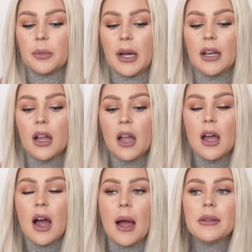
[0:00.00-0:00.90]
But
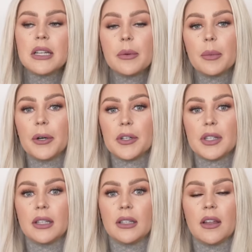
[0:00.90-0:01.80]
I'm the type of
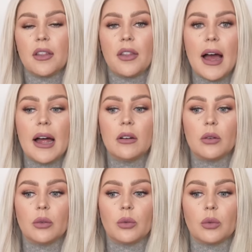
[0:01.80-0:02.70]
person that
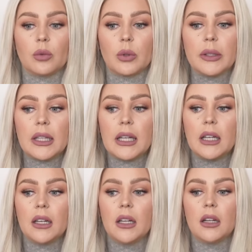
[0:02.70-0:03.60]

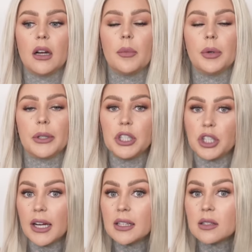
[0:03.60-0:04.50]
really
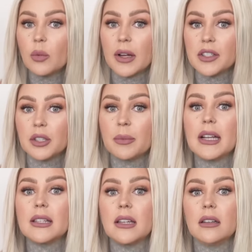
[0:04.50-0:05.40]
appreciates Western
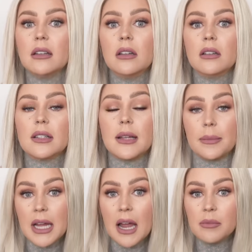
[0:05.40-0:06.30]
medicine
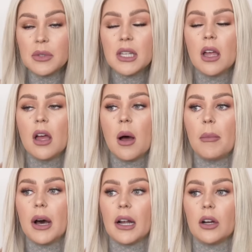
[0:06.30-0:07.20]
sometimes,
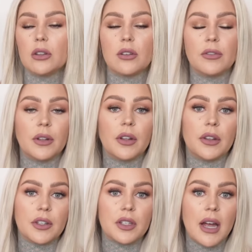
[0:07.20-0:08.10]
but I also feel that
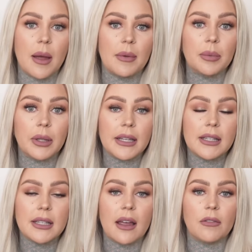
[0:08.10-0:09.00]
there's a time and a
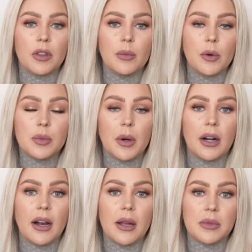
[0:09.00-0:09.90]
place, and for the most
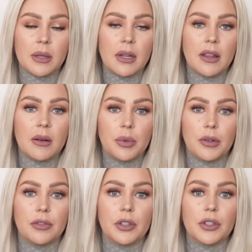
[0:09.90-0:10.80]
part, I'm somebody that
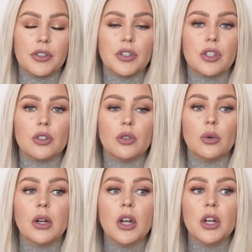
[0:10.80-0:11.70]
prefers to